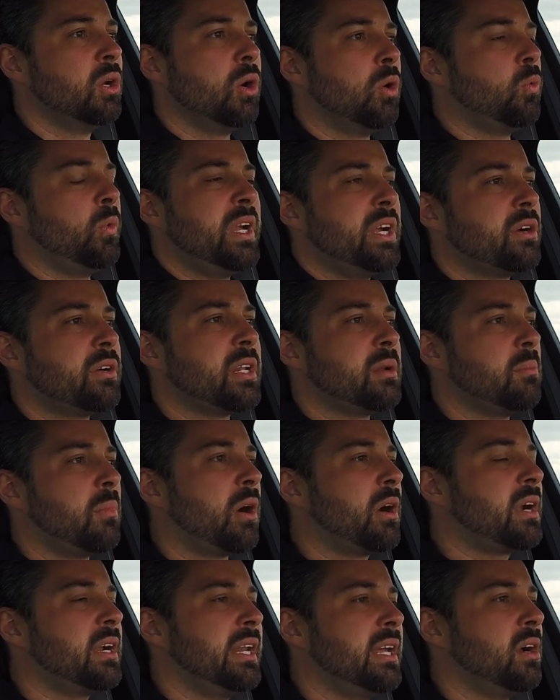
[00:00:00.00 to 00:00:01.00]
weird in
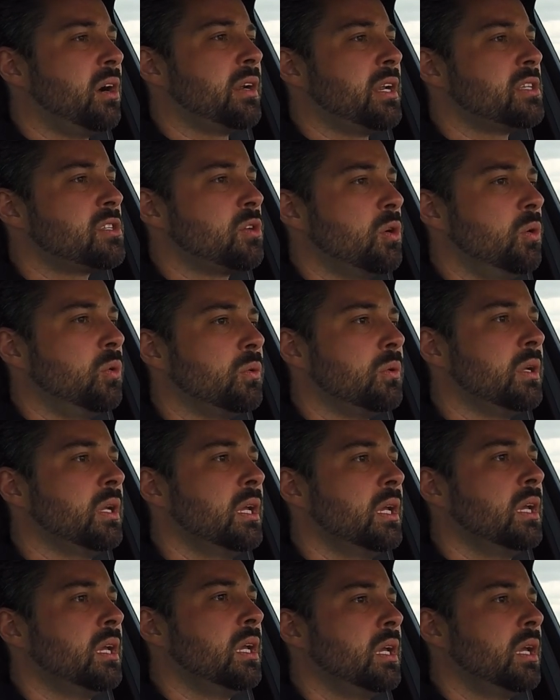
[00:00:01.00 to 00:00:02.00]
marketing on its
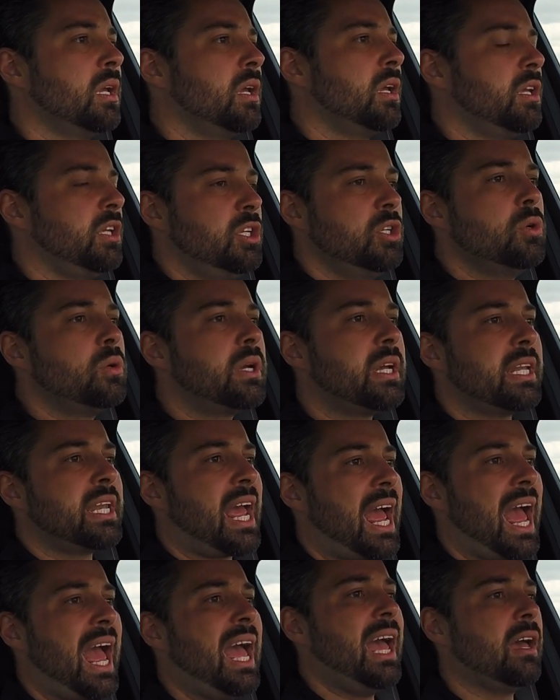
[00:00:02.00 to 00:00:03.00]
own. You can
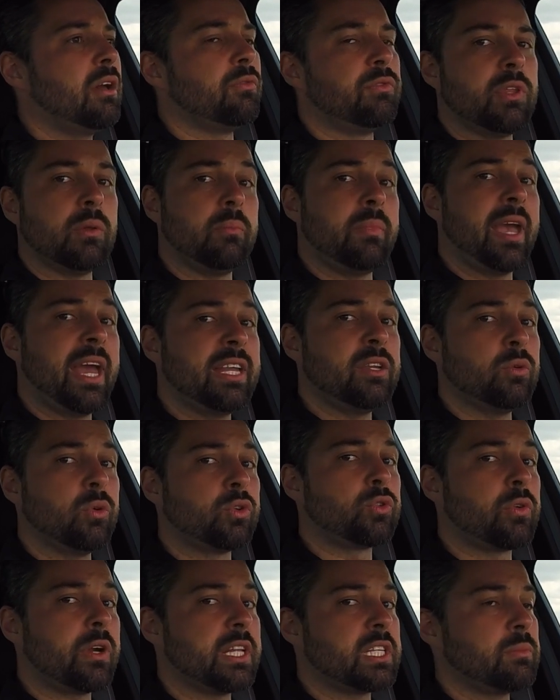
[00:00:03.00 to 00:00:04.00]
have the manual
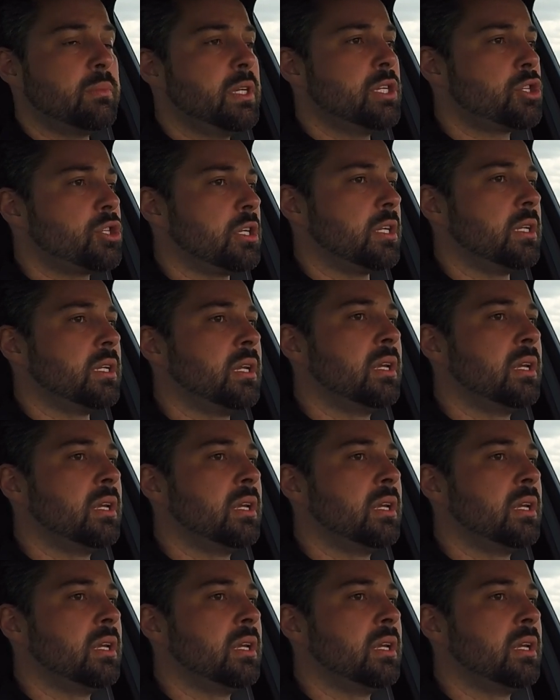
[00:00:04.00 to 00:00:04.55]
transmission,